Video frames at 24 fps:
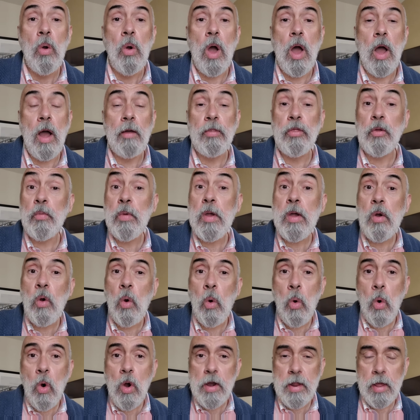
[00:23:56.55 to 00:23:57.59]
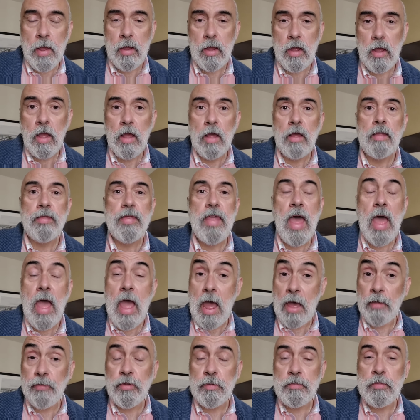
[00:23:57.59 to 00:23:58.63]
uh, the recording that at